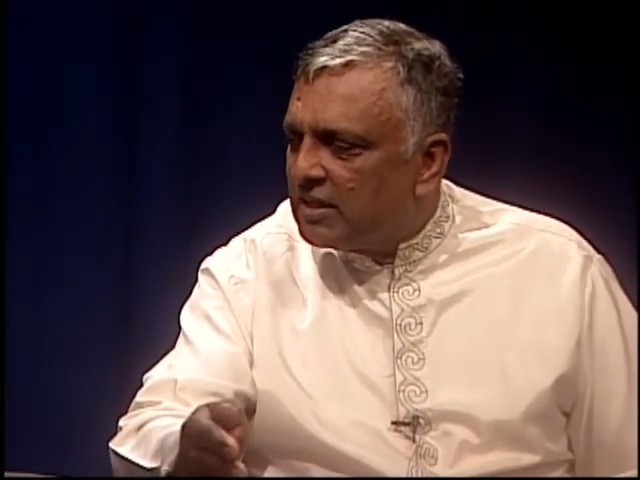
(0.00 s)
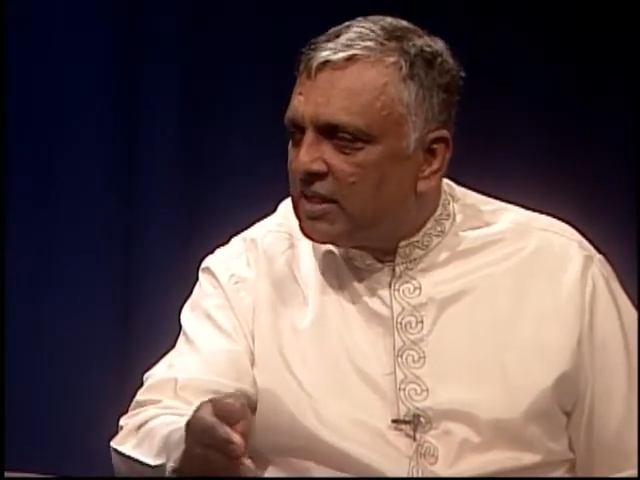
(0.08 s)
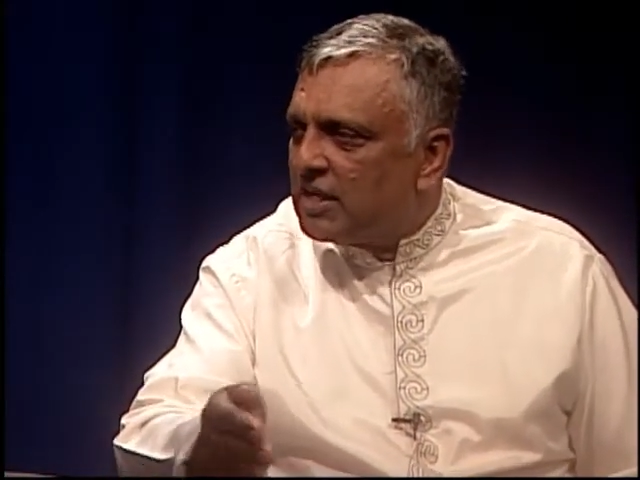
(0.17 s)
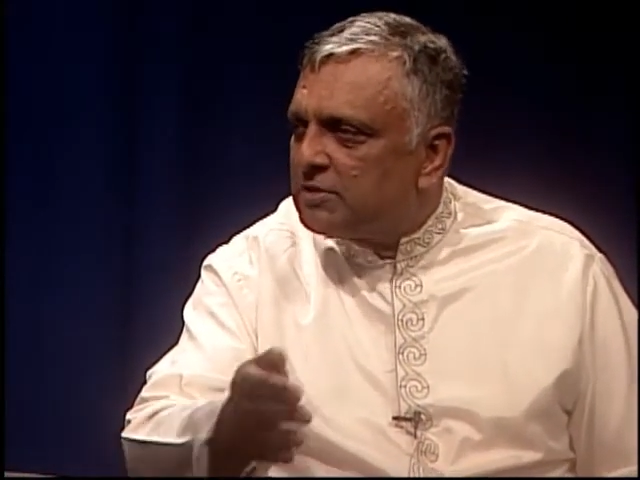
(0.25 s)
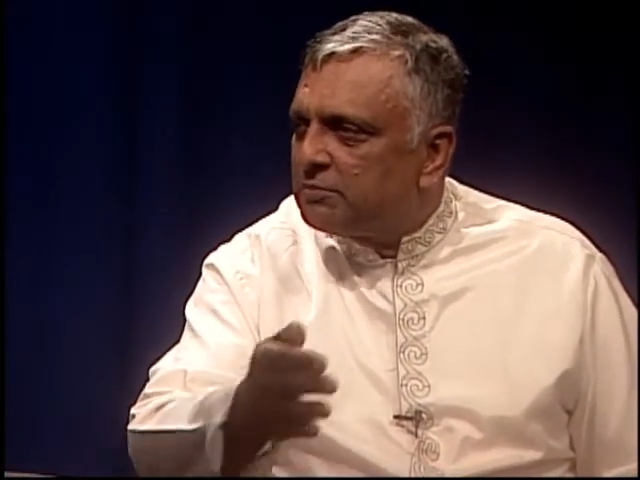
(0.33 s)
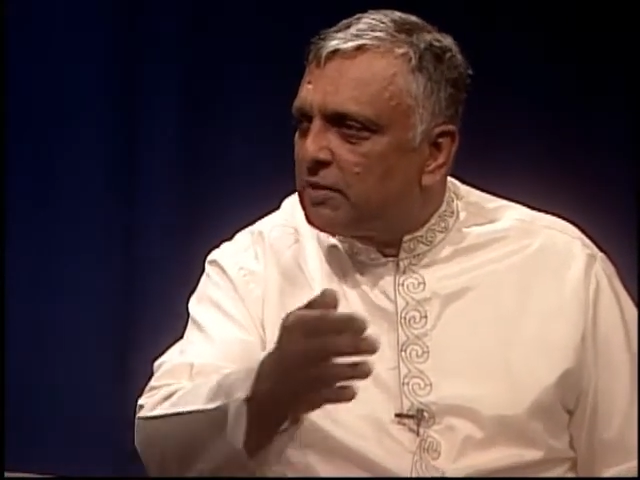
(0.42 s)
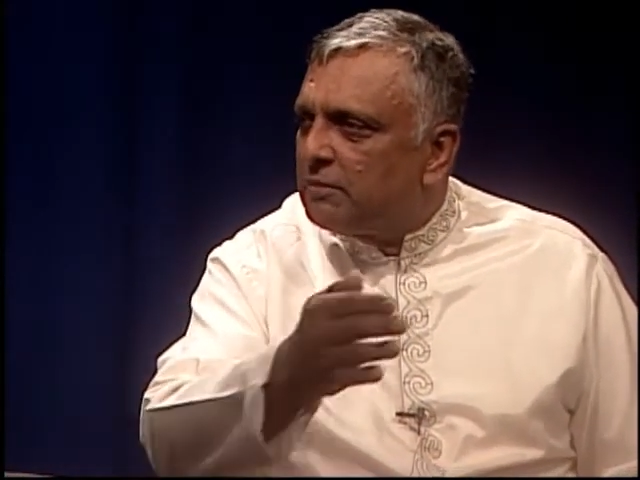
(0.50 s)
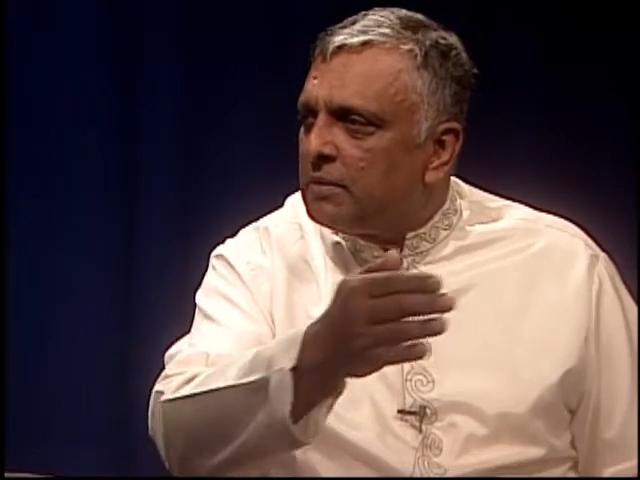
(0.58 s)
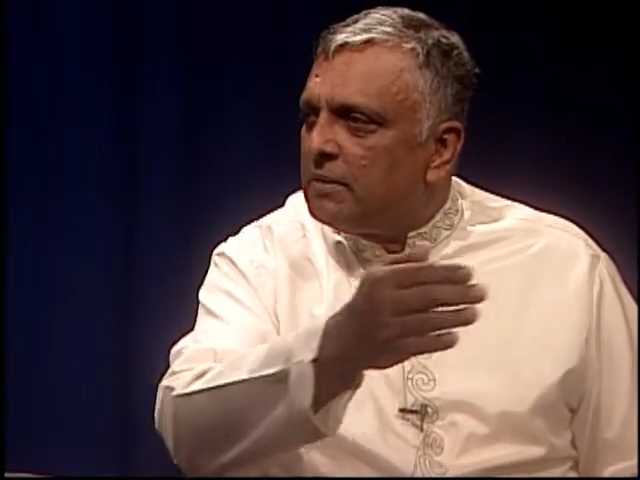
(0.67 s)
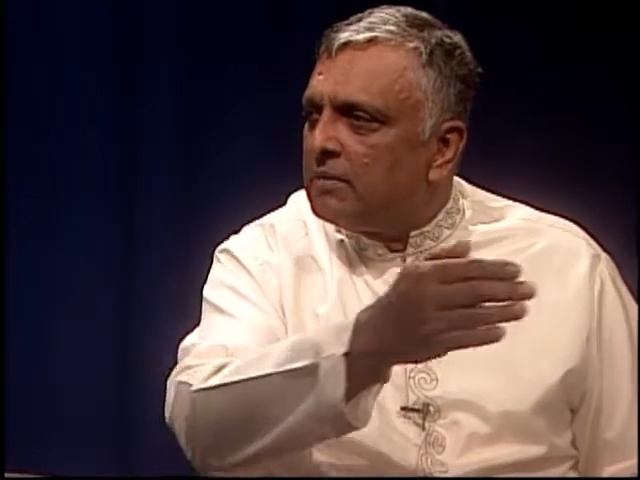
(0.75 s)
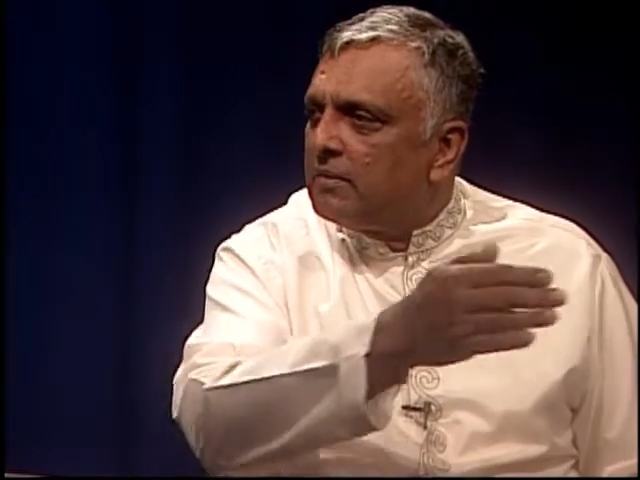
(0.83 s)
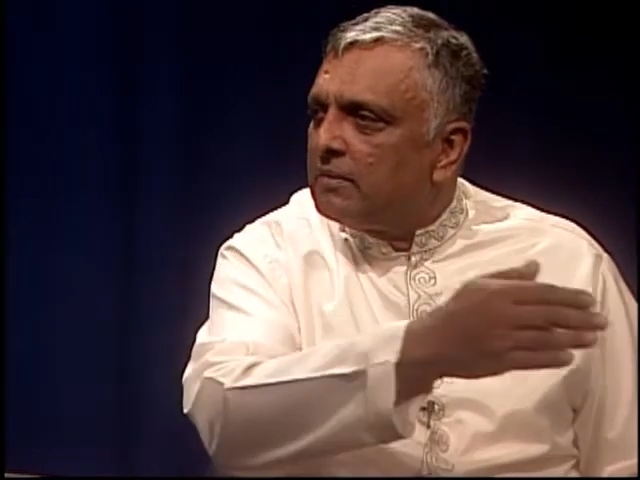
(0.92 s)
It's probably
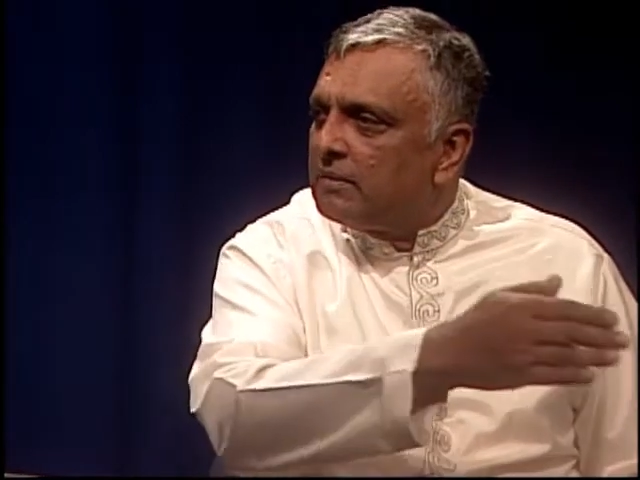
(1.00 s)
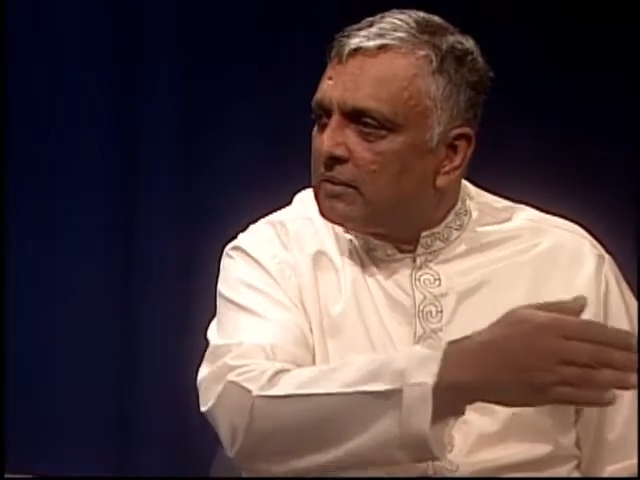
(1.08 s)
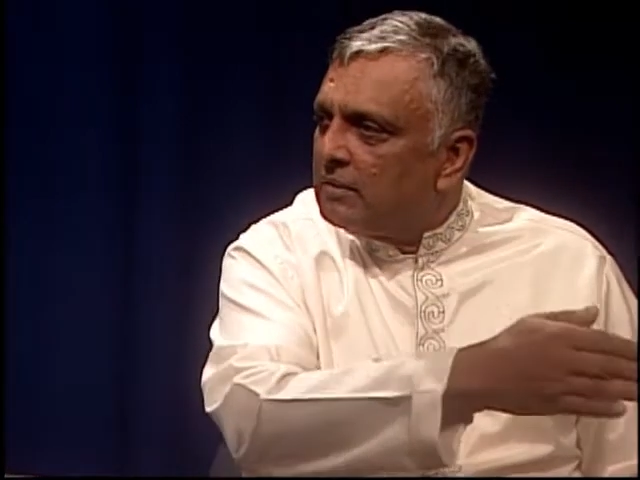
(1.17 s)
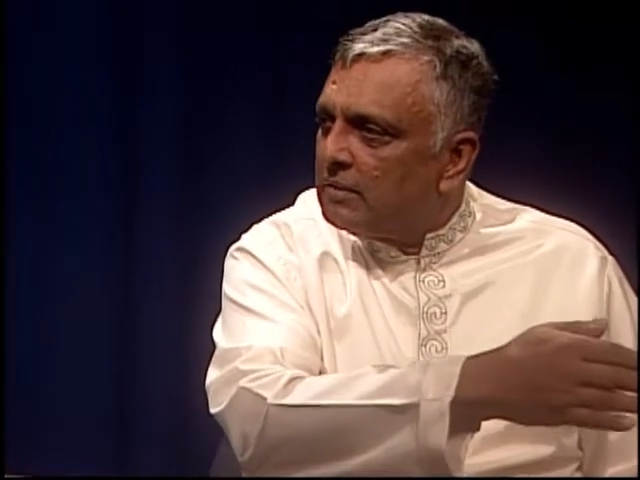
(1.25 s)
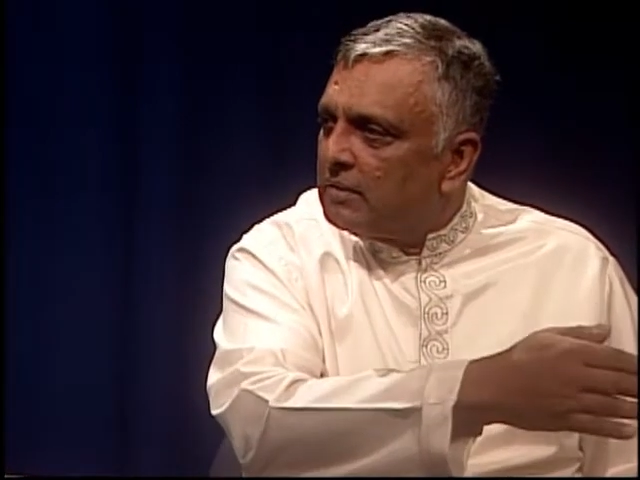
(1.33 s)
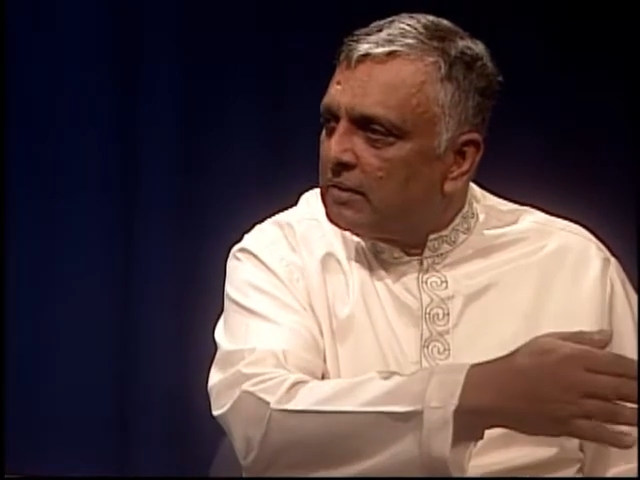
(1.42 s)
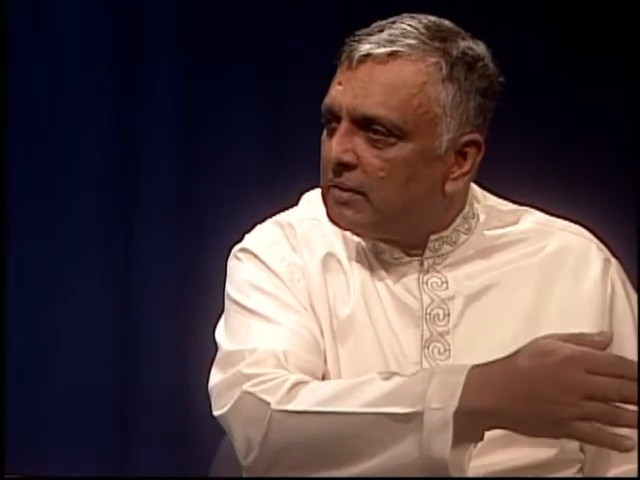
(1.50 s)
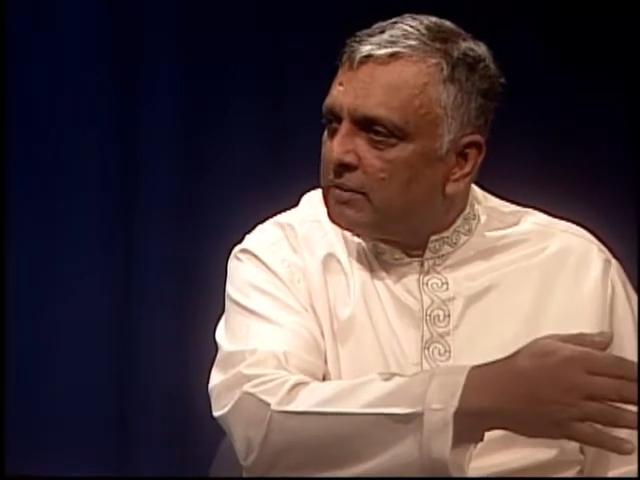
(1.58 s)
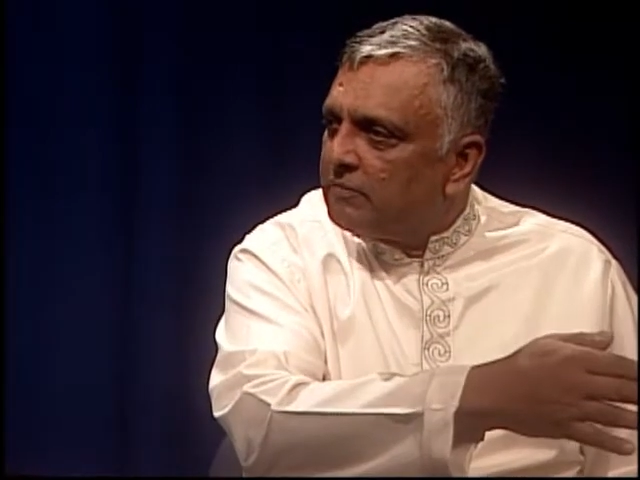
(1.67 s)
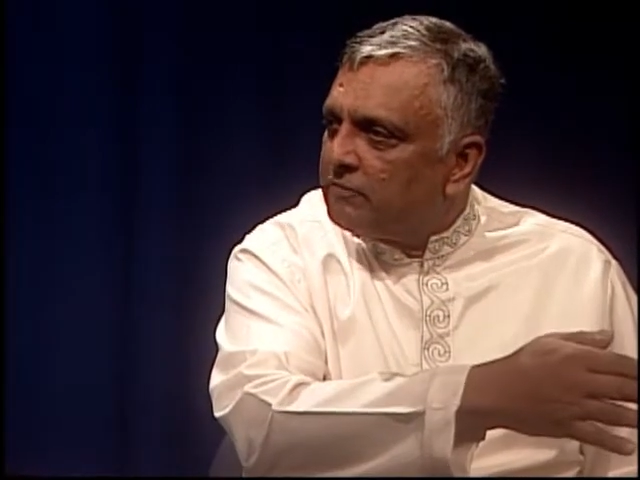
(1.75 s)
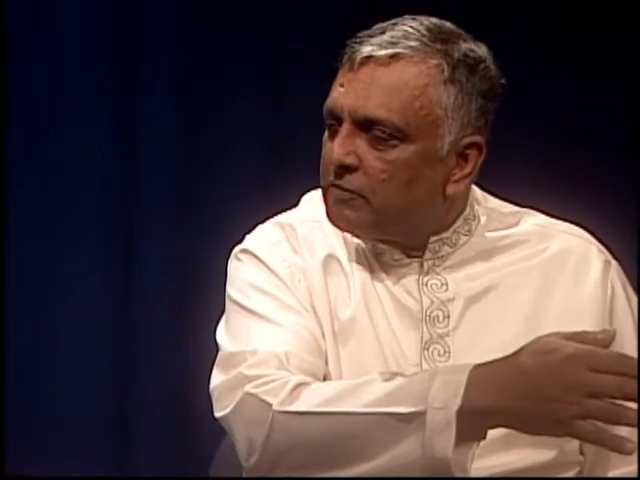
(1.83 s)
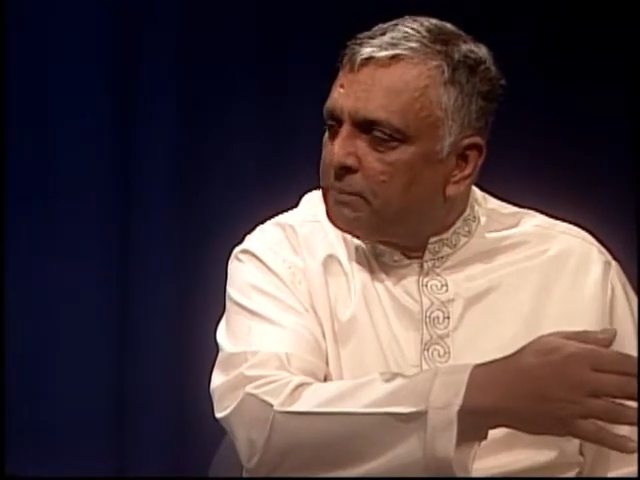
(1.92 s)

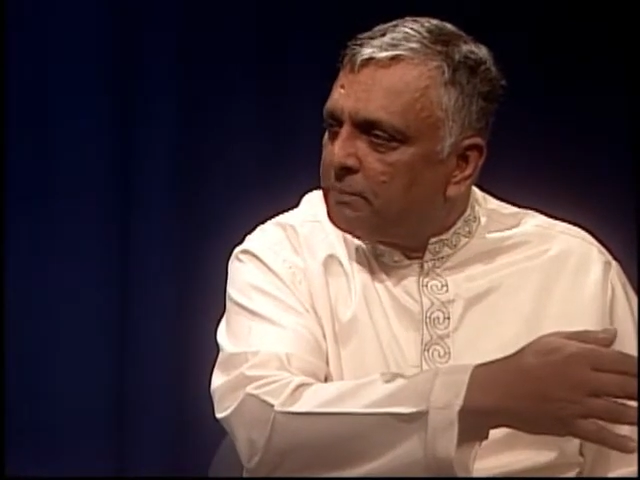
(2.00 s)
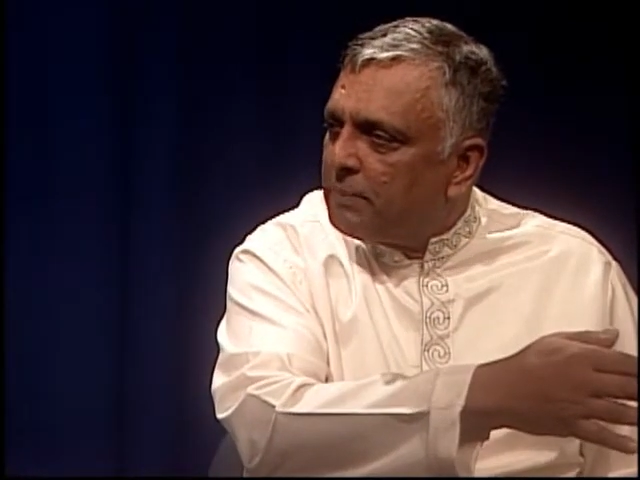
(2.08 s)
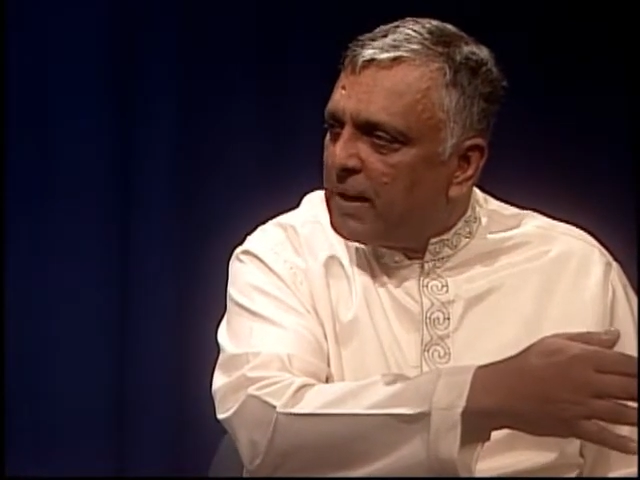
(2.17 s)
from